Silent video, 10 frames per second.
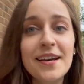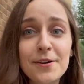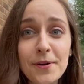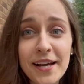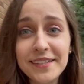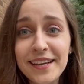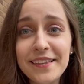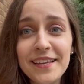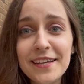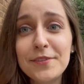Right,
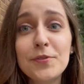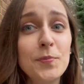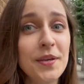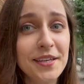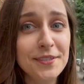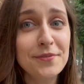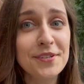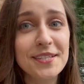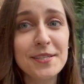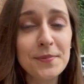I think it would be it
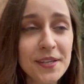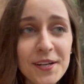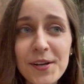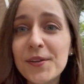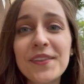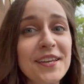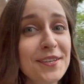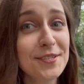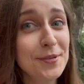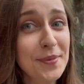for this video.
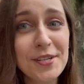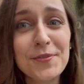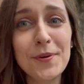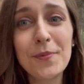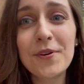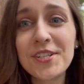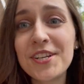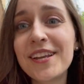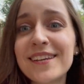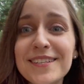Thank you so much for
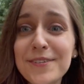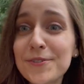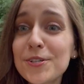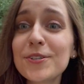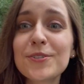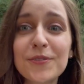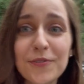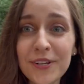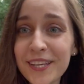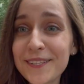watching. As usual,
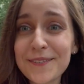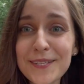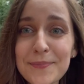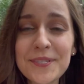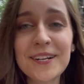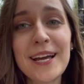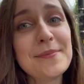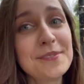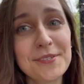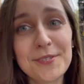don't forget to
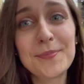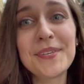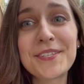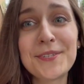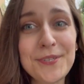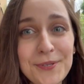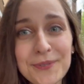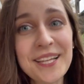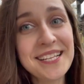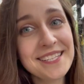subscribe not to miss
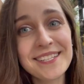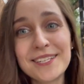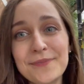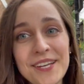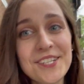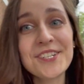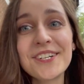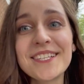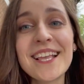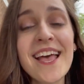new London
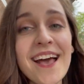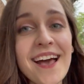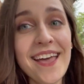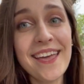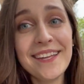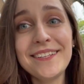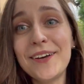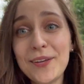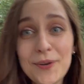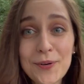adventures, and
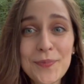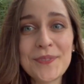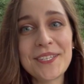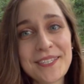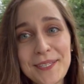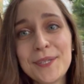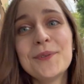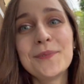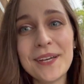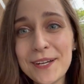I hope to see you
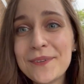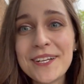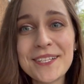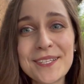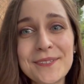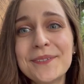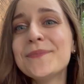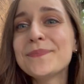very, very soon.